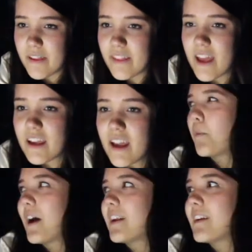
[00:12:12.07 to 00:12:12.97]
And like
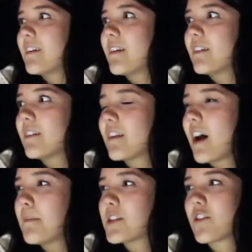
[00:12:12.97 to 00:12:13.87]
what
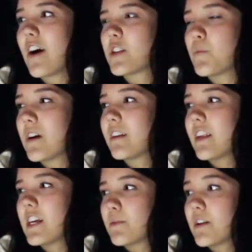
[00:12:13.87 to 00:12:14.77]
comes across
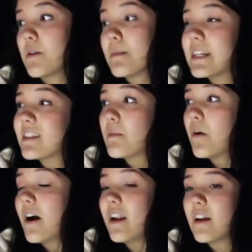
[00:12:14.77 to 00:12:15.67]
weirdly is when you meet
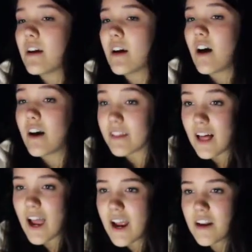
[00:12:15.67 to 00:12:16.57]
someone
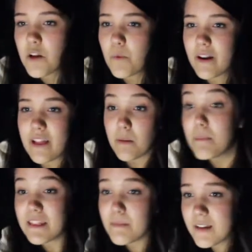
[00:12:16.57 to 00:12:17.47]
online and you want to like
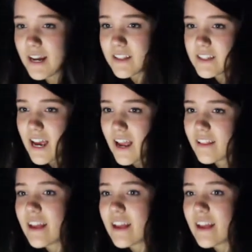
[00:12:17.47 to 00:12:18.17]
meet them the next day.